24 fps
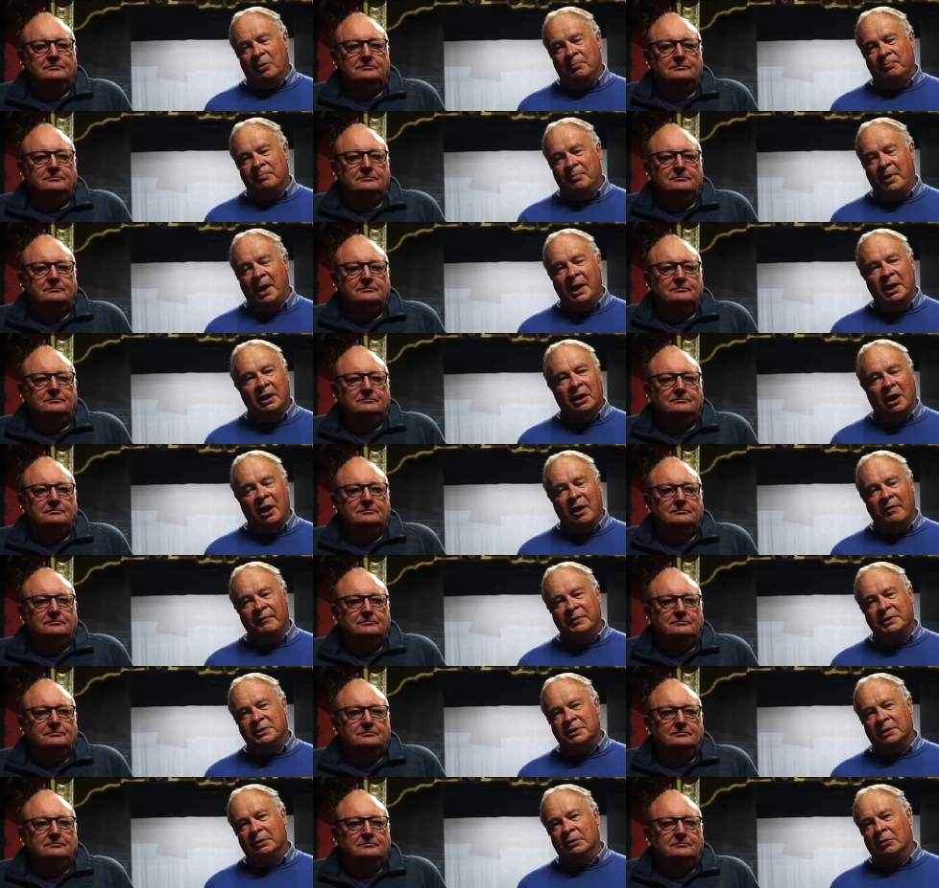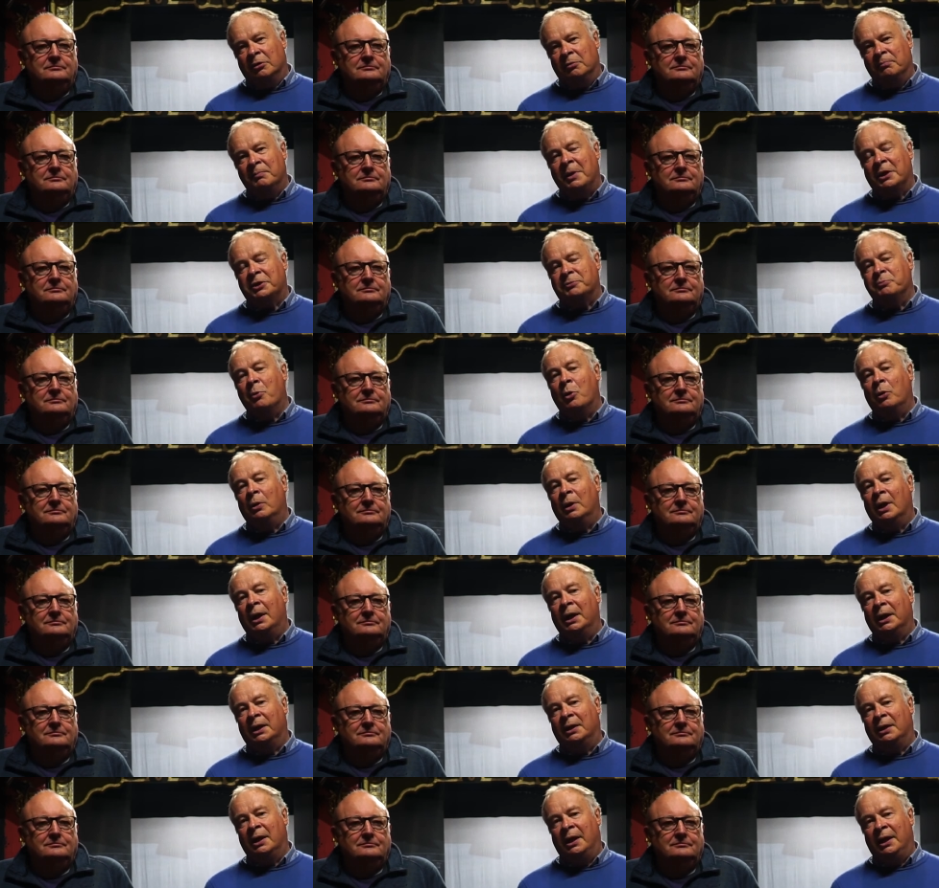Speaker 1: made over to look much more
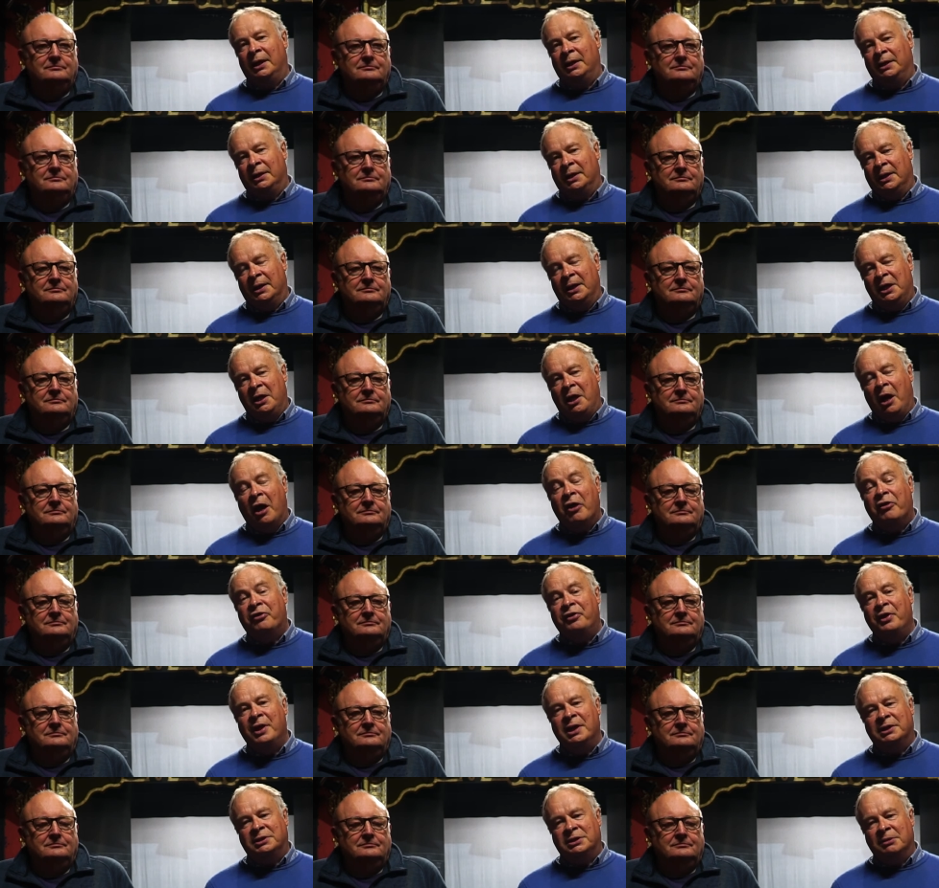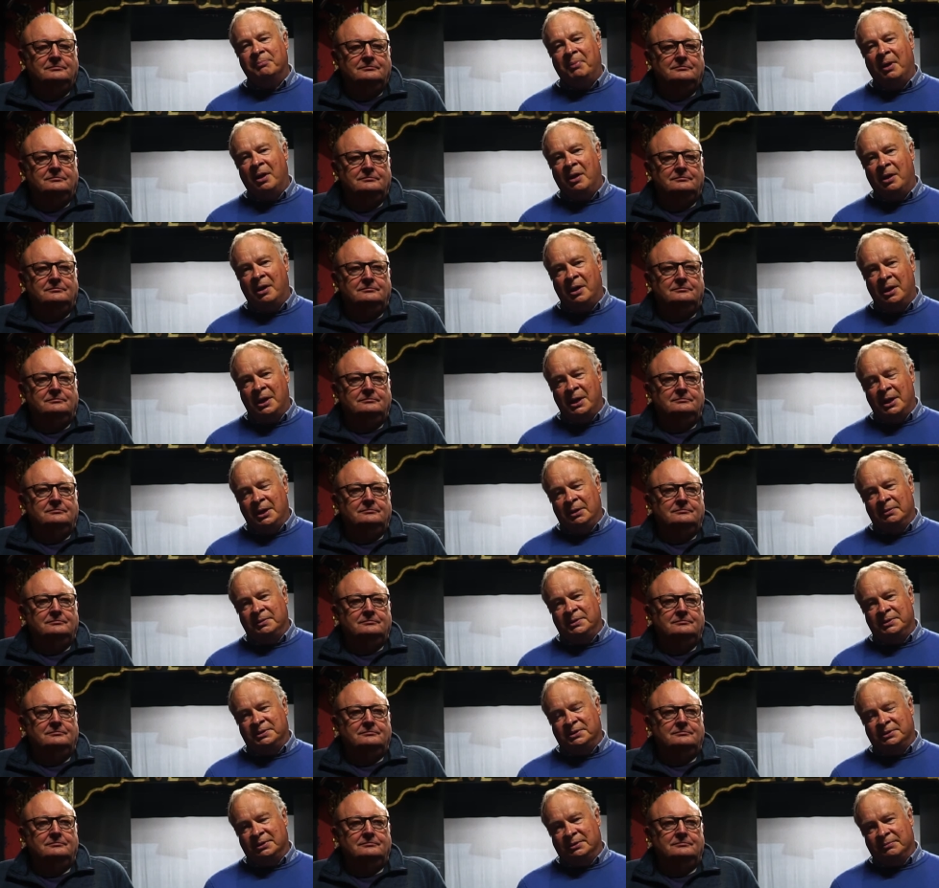like a theatre bar,
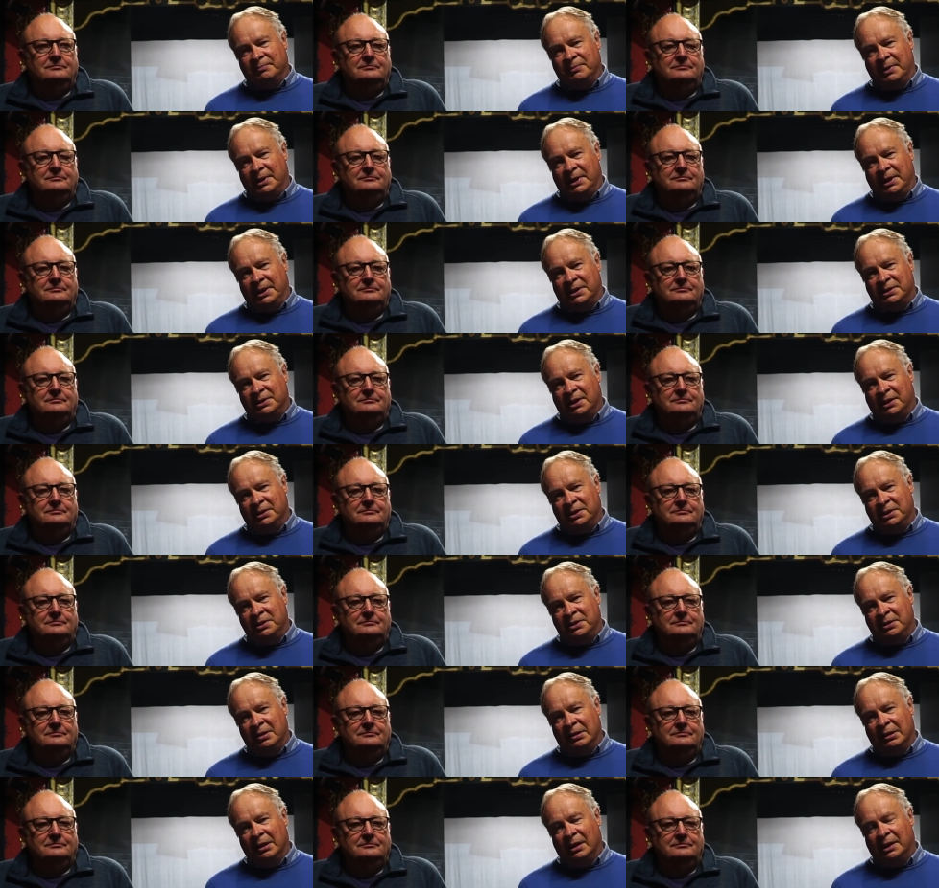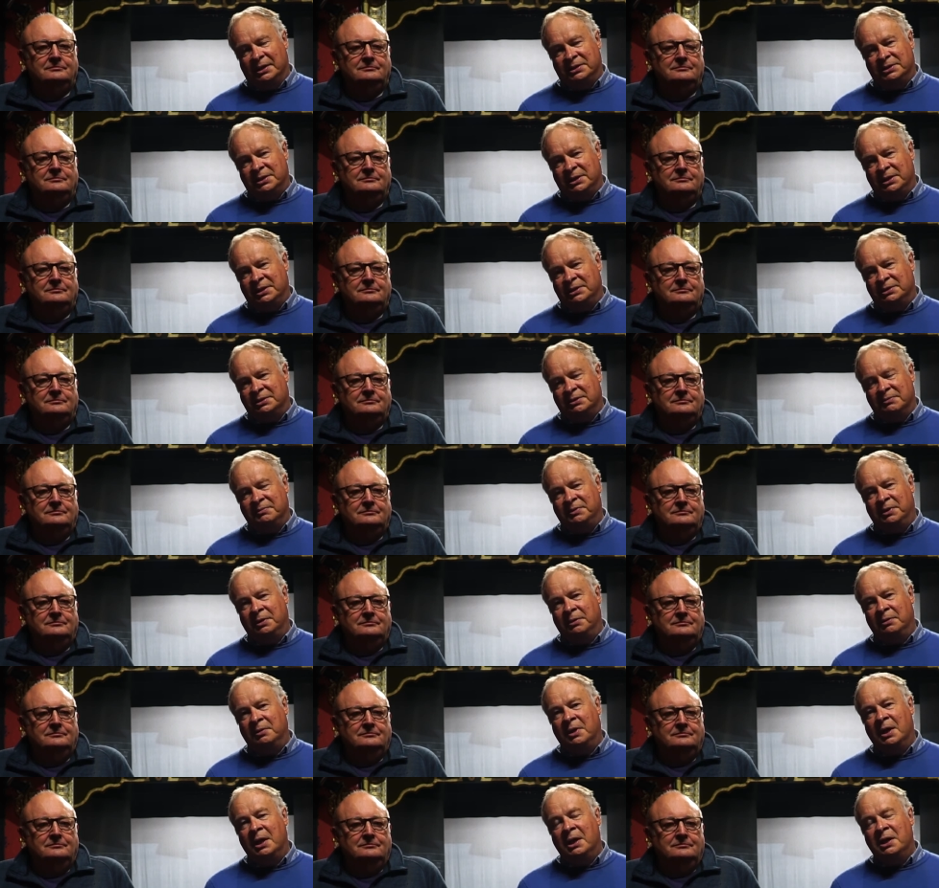with some exciting new lighting, some
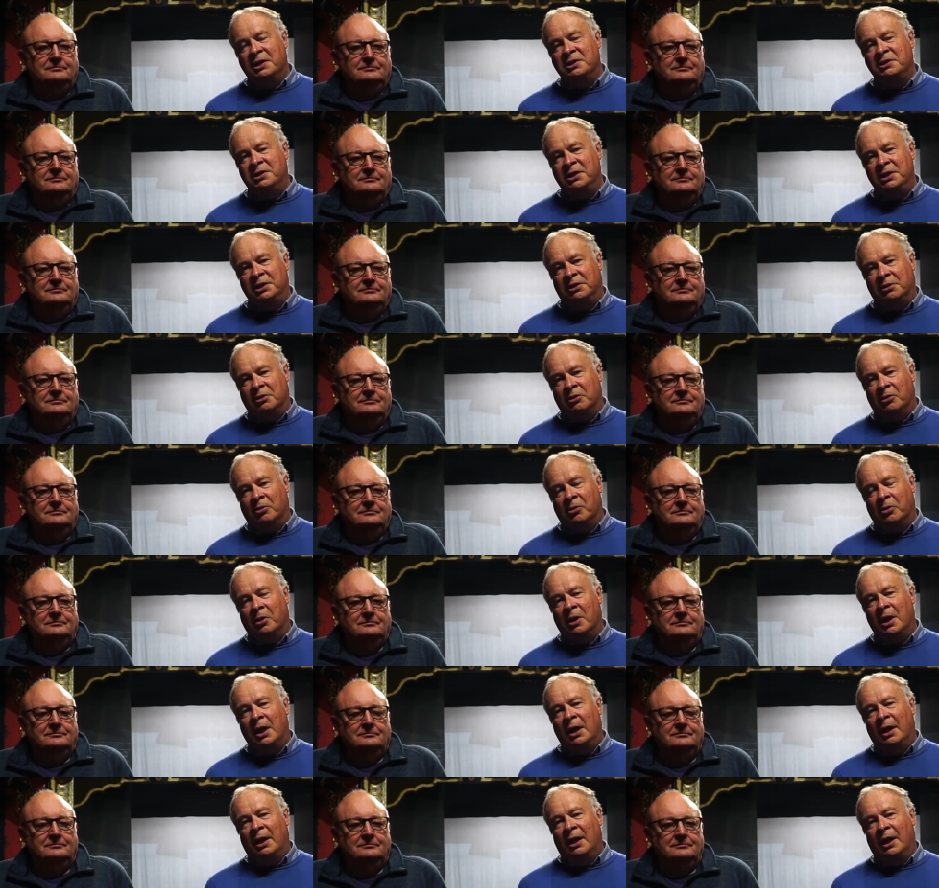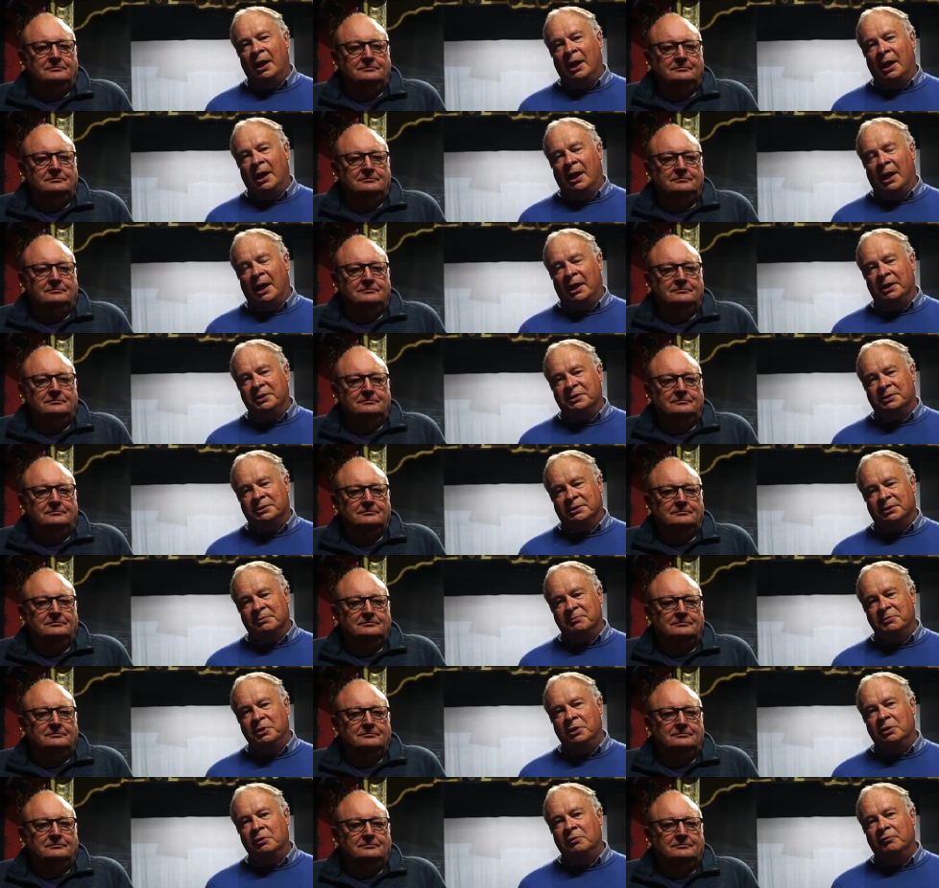new decor, and some
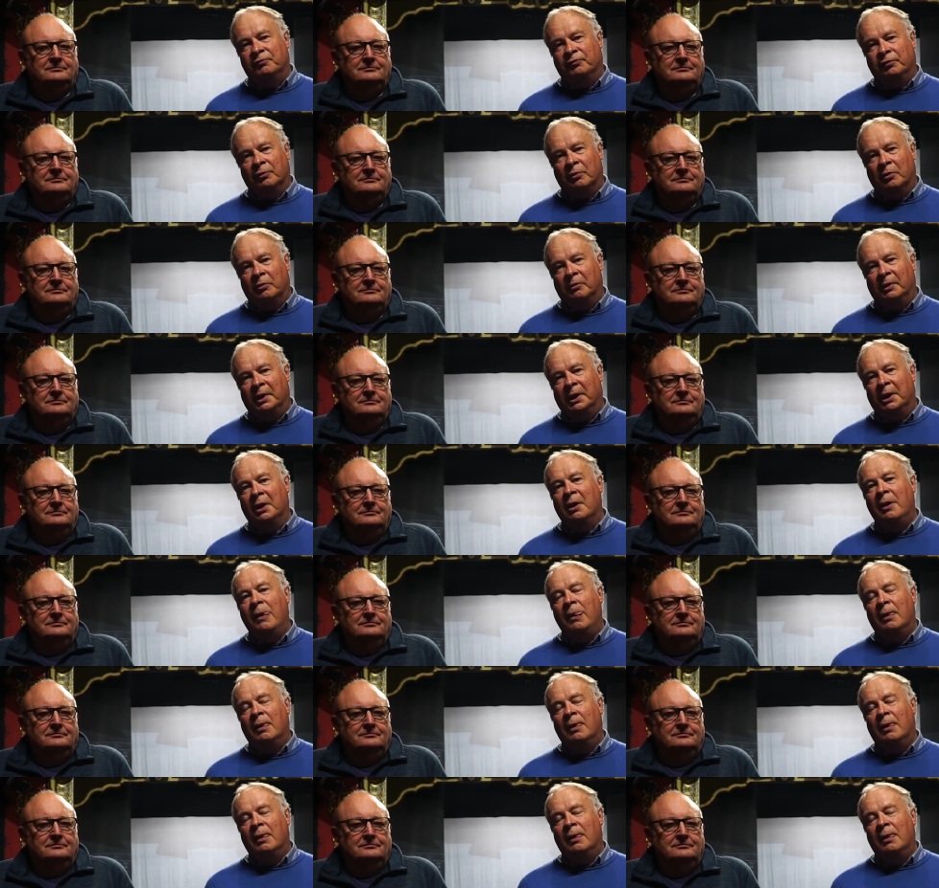new flooring,